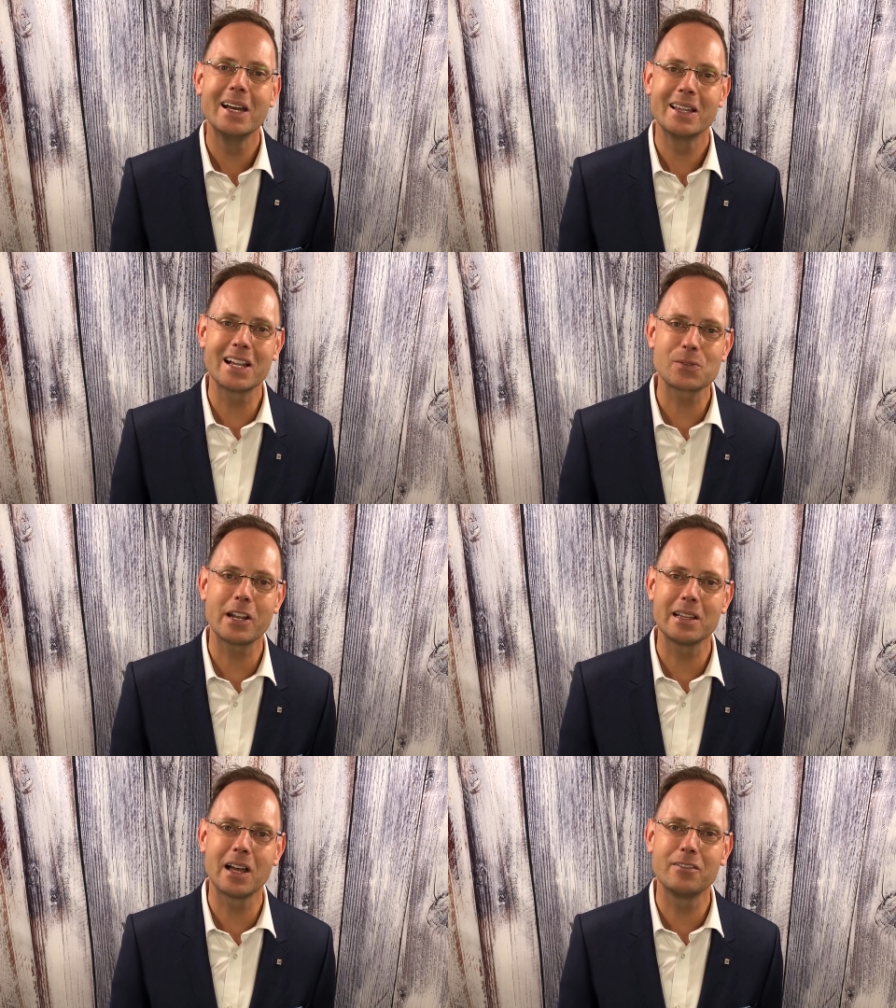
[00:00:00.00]
That's what
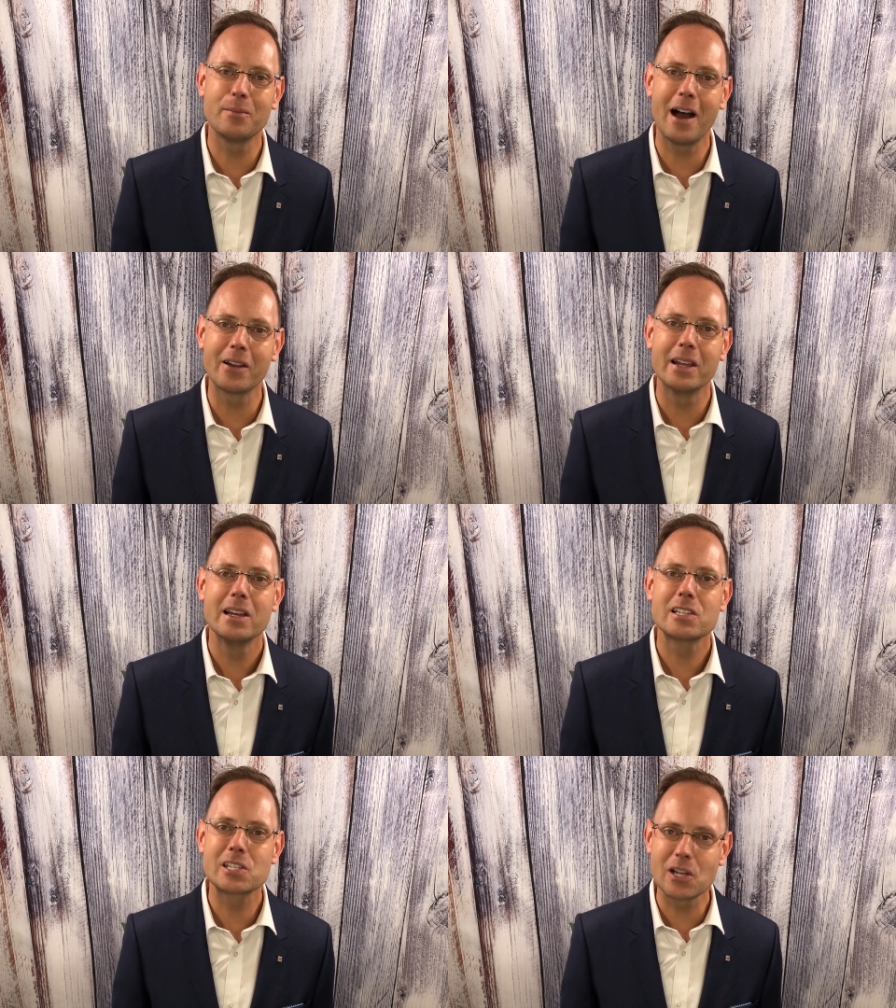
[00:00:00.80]
I love about it
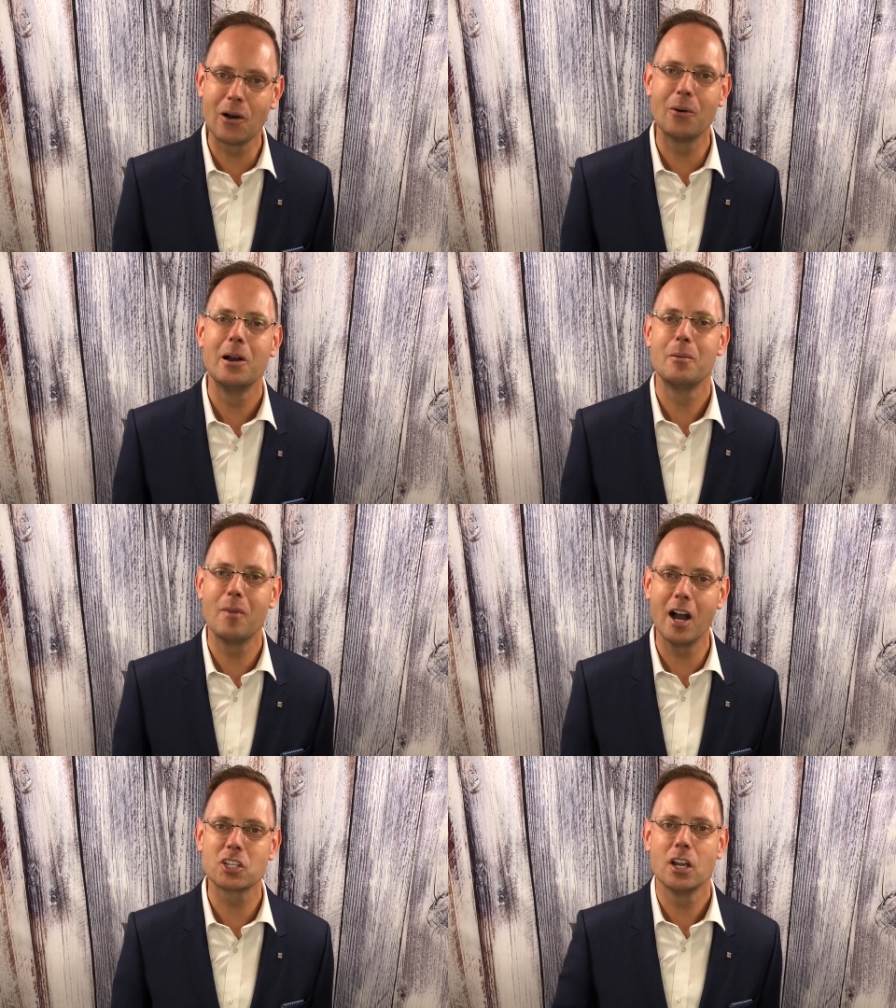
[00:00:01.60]
so
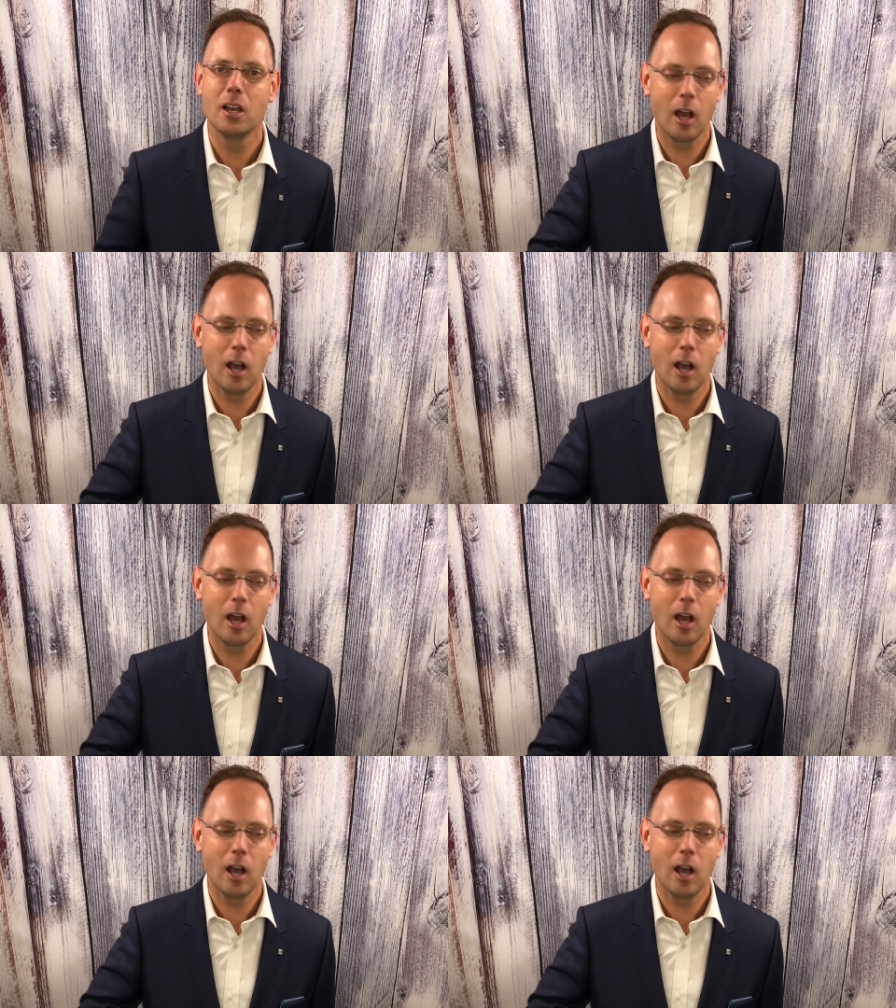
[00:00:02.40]
much.